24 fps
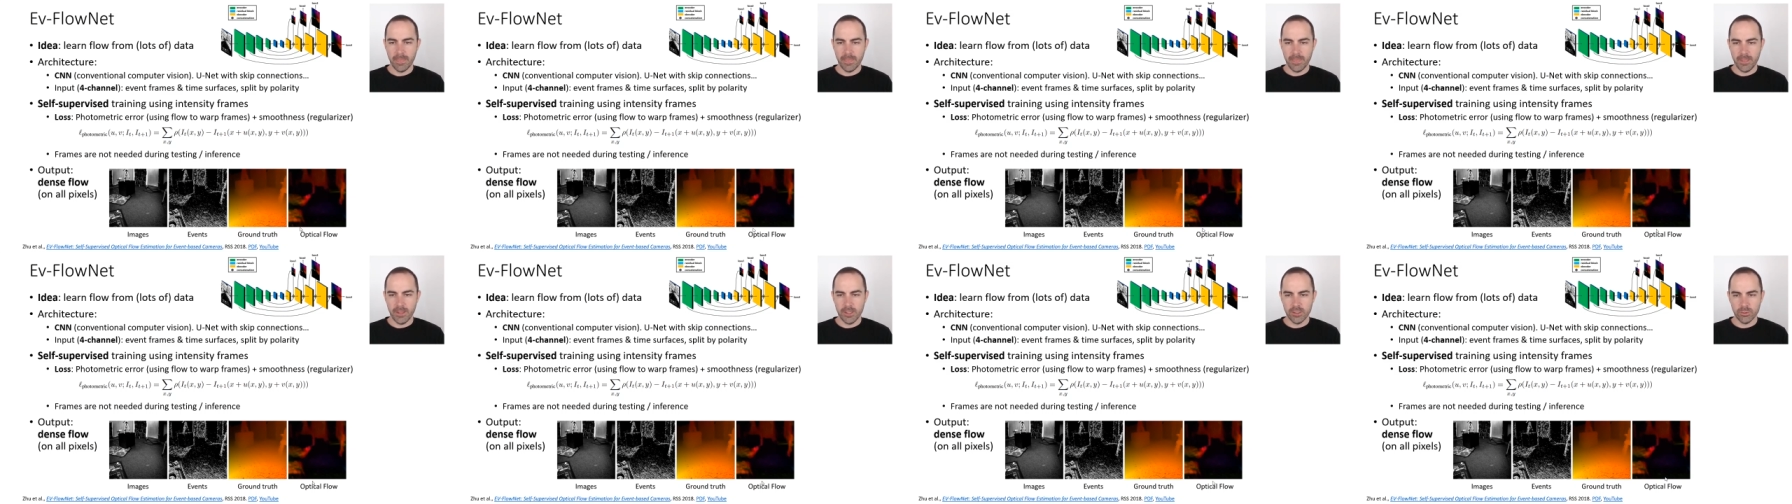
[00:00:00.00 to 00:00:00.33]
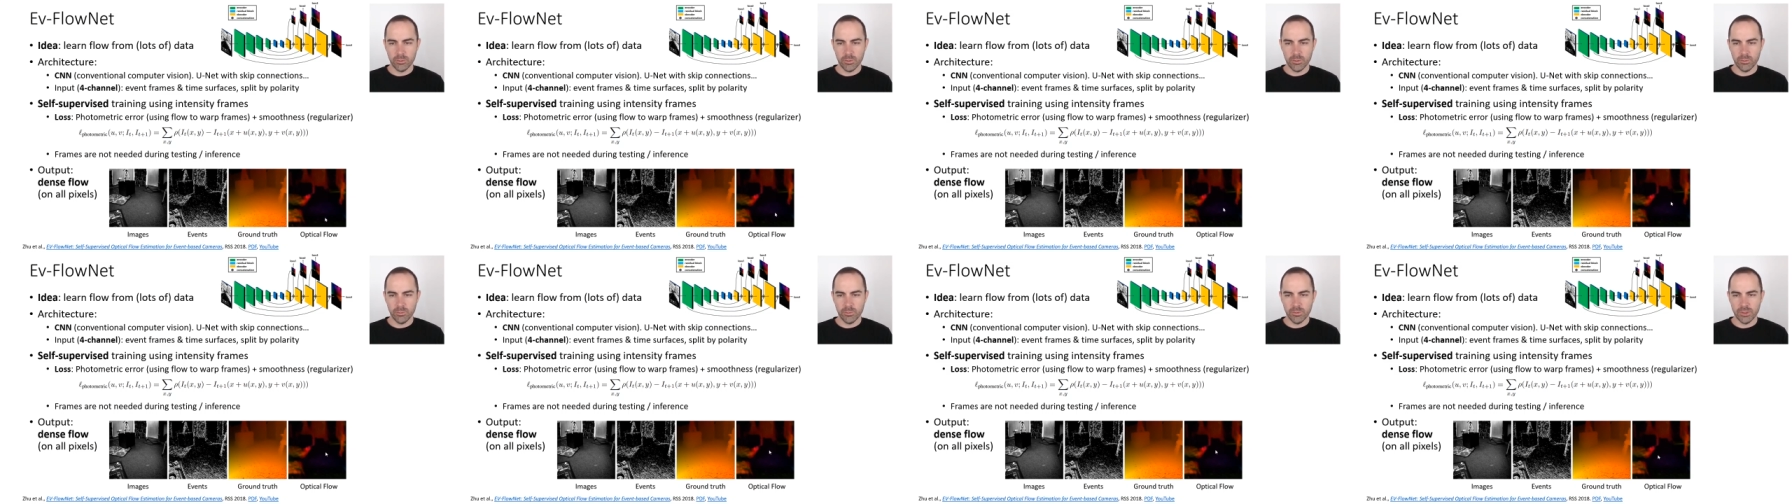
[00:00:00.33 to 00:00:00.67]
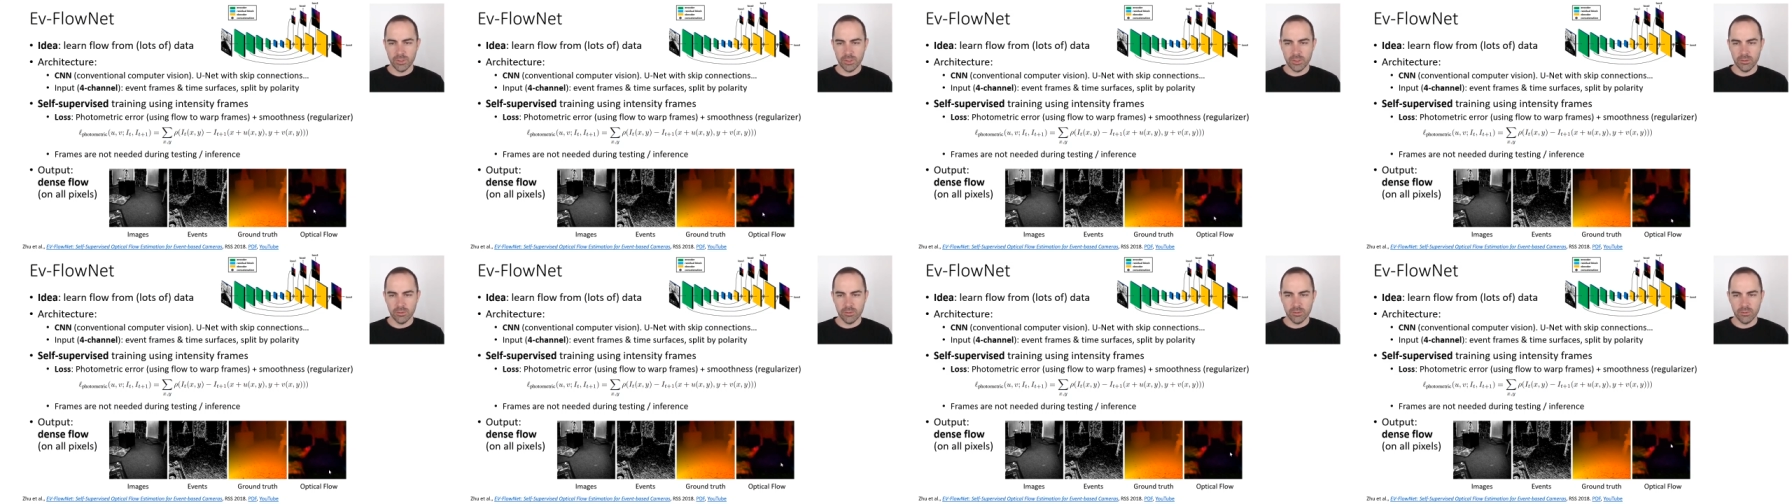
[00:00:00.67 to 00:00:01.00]
That's what we
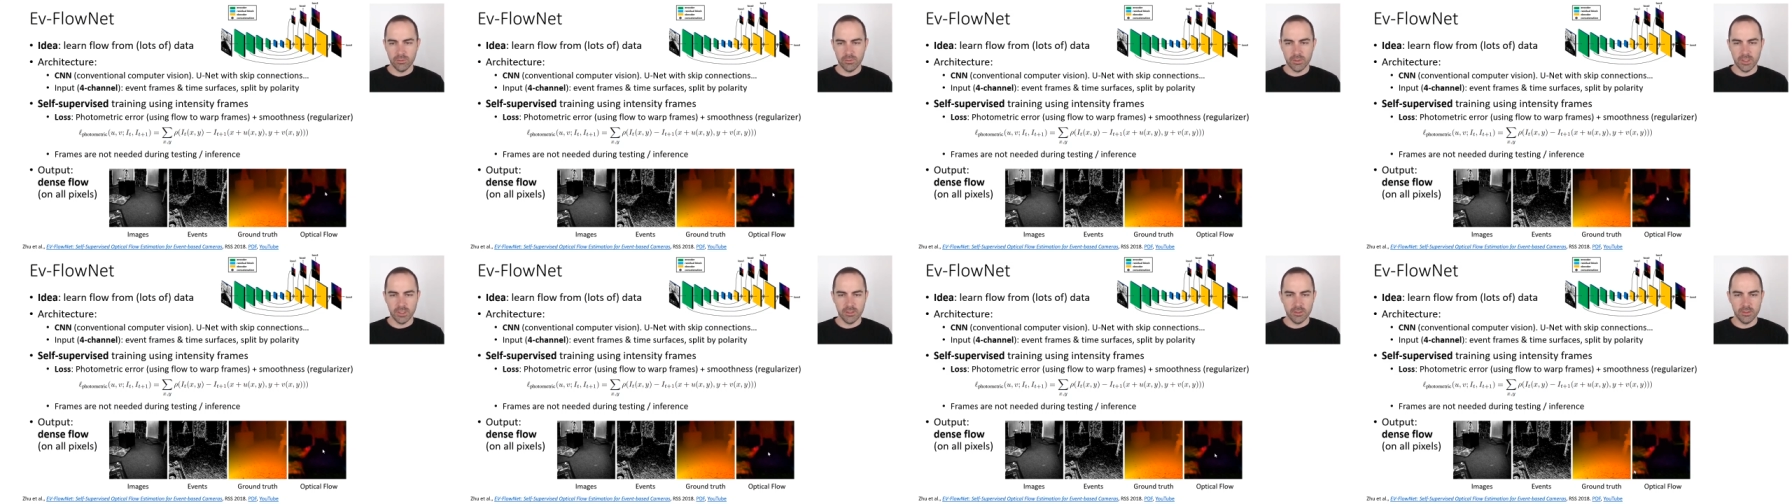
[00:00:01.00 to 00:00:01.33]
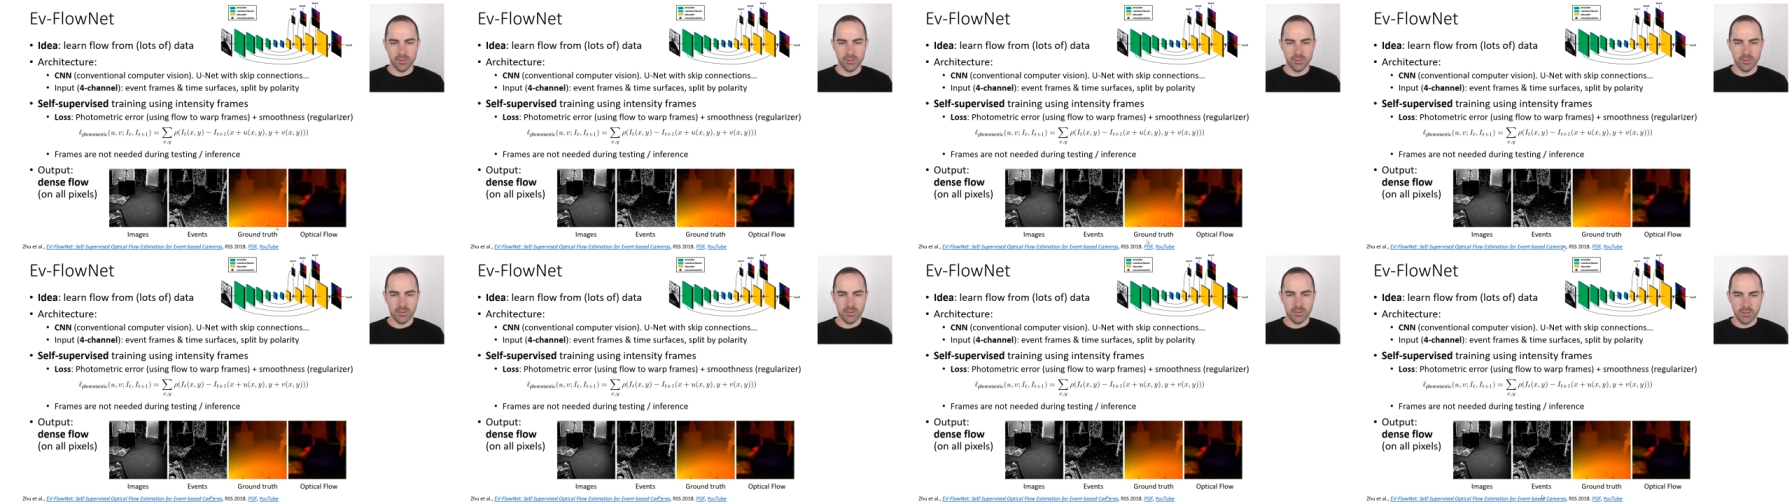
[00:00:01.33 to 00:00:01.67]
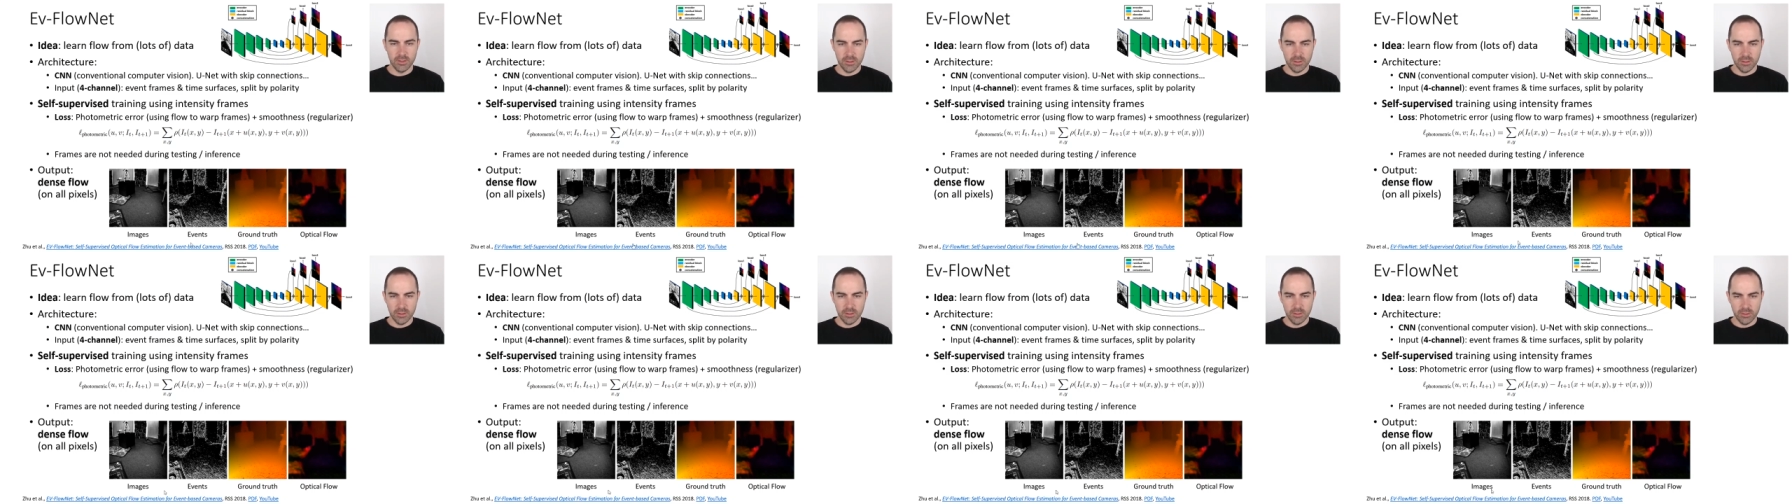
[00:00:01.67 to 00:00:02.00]
see on the right.
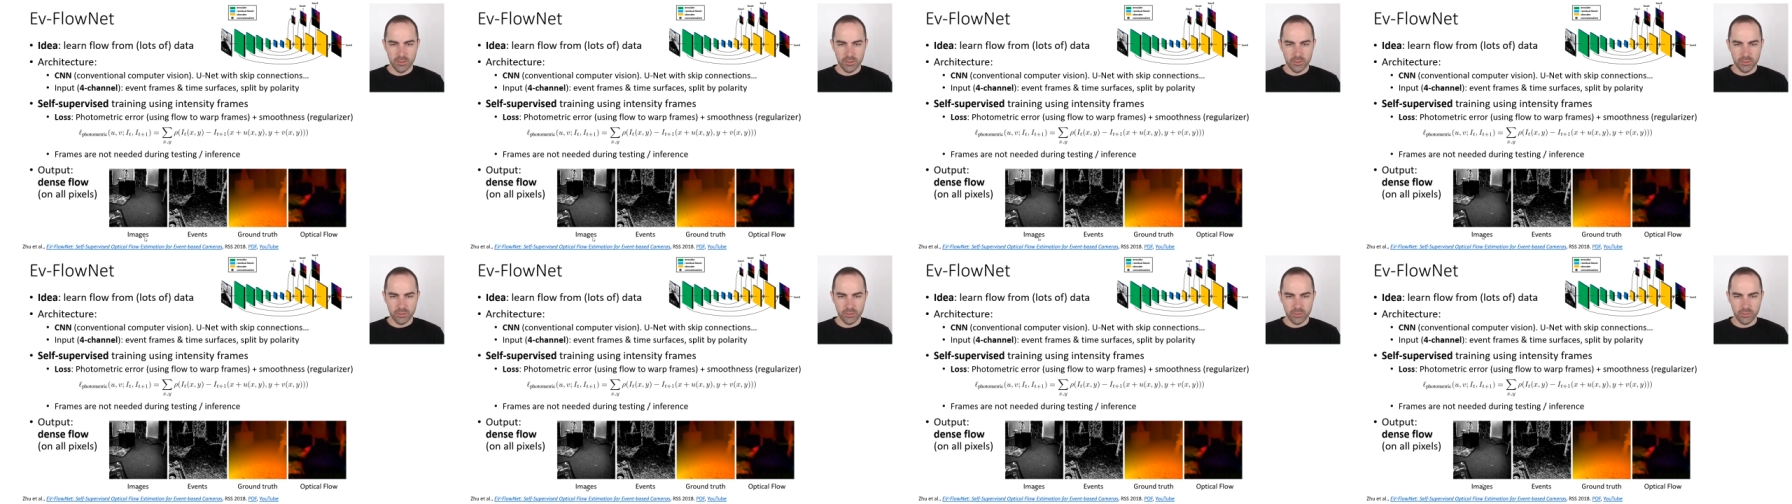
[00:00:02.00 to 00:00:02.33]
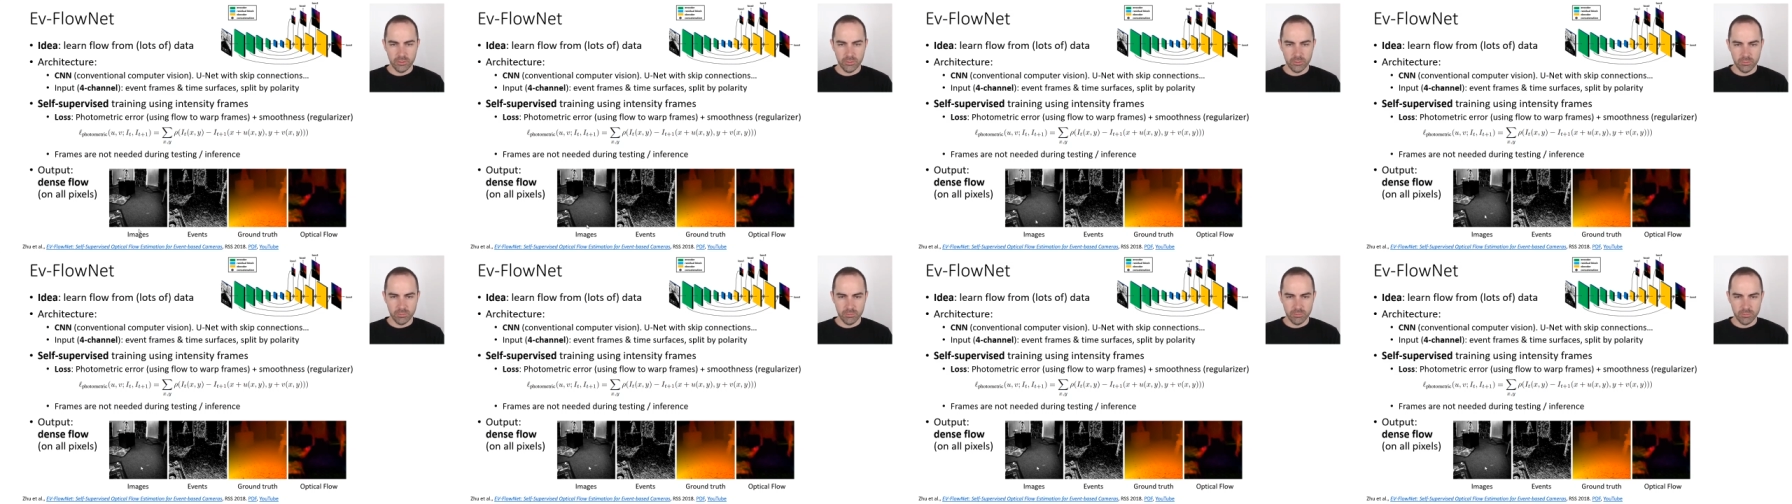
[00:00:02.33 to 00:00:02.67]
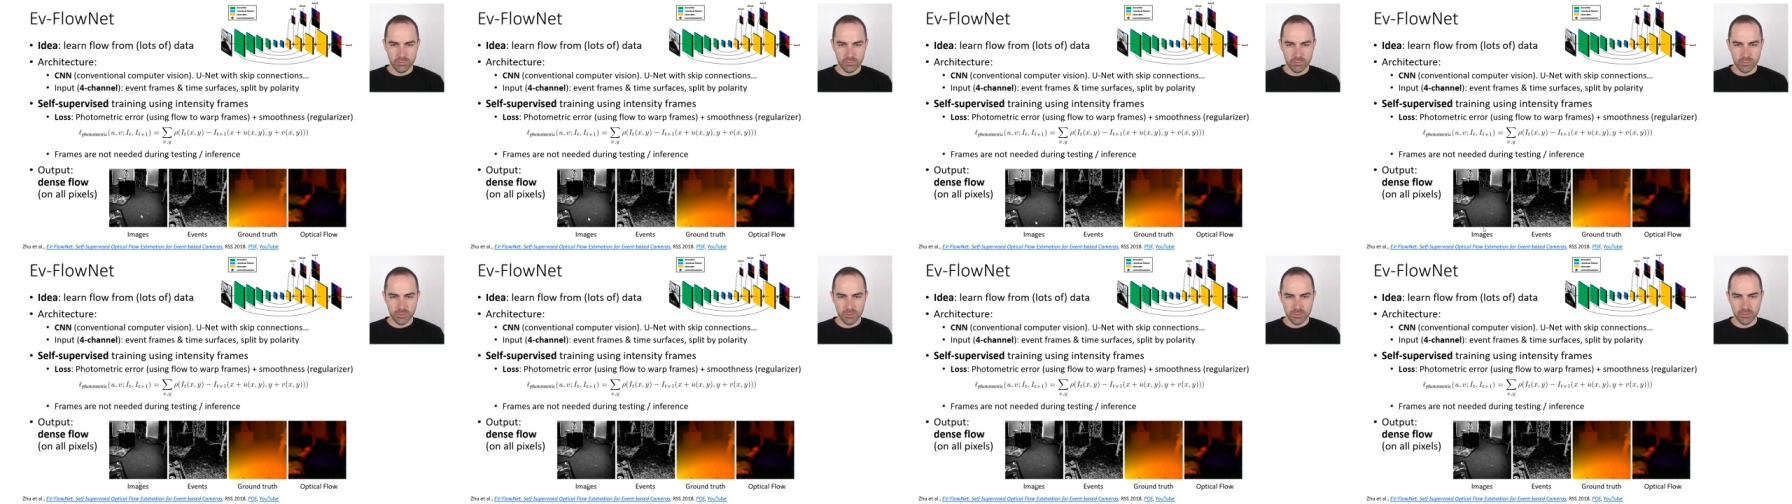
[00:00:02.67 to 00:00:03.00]
So
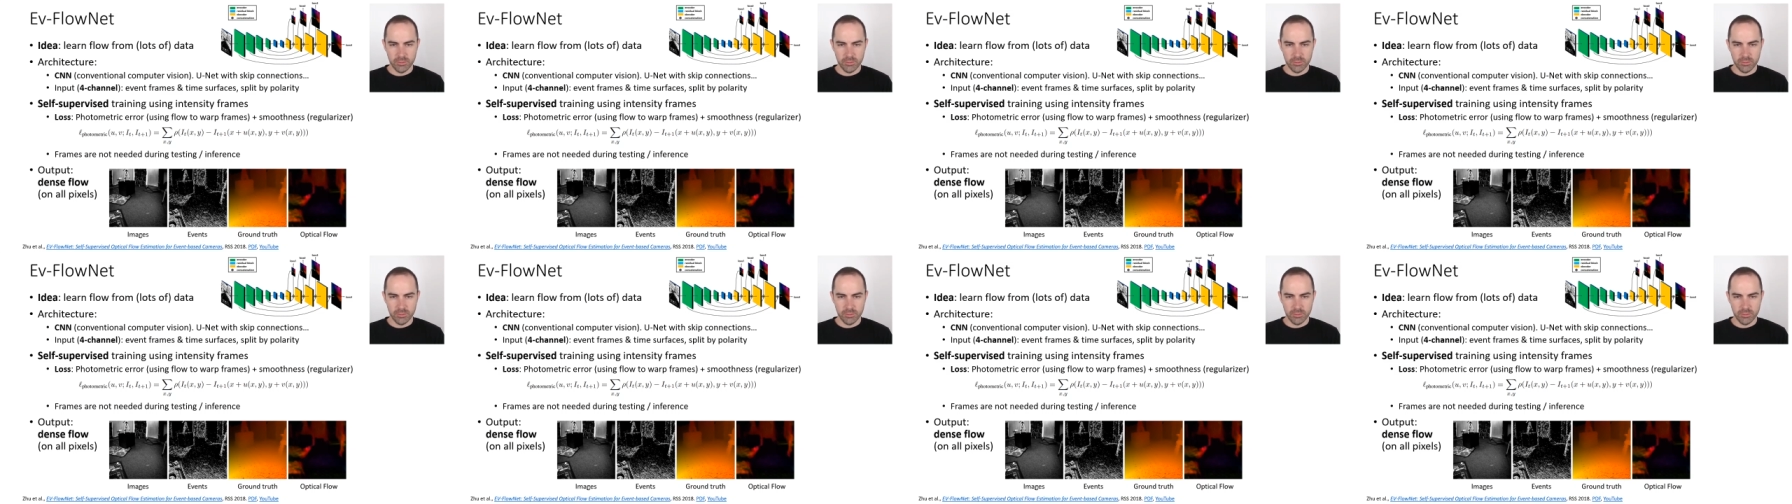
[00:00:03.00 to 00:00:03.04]
um,